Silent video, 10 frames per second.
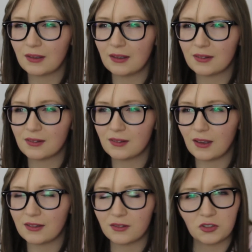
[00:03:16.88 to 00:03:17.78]
it's
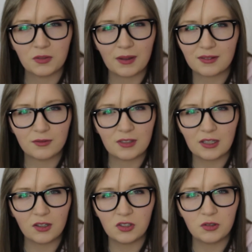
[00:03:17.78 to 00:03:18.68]
like such a massive
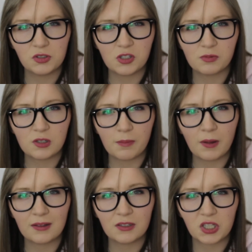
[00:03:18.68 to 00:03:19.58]
thing on YouTube to
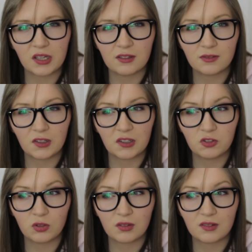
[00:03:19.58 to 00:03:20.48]
apologise for
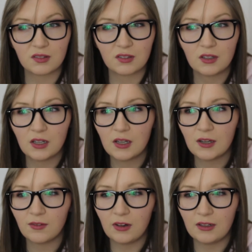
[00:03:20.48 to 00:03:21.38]
just
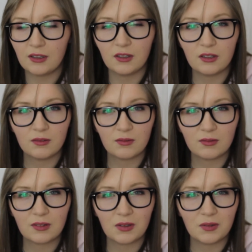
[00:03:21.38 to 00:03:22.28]
really
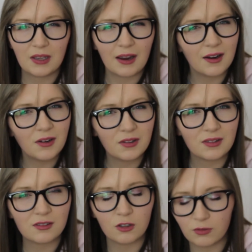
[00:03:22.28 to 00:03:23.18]
who you are
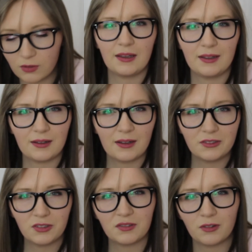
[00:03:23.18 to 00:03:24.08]
and stuff. Like,
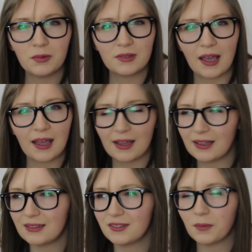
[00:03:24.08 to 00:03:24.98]
I just wrote that,
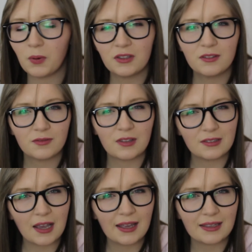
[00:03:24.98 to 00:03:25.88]
and the point of the
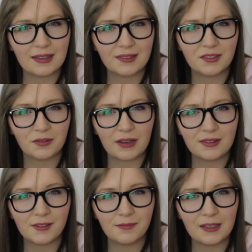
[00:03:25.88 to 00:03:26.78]
tag is to
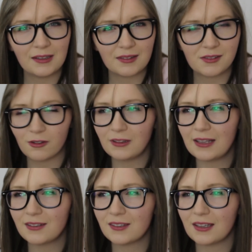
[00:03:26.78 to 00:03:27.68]
write something that's
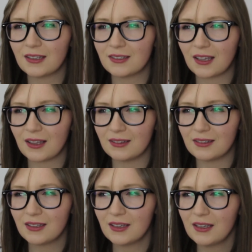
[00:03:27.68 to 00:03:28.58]
unedited and
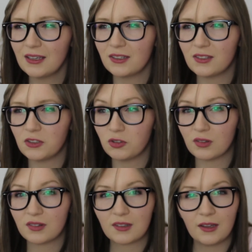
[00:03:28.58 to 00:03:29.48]
to
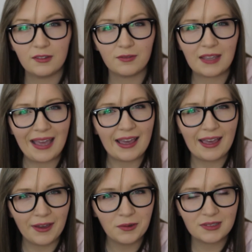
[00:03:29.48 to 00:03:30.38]
just kind of get
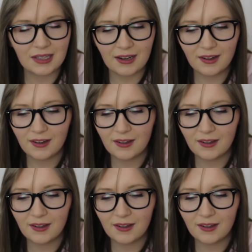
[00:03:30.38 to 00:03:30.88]
it out there,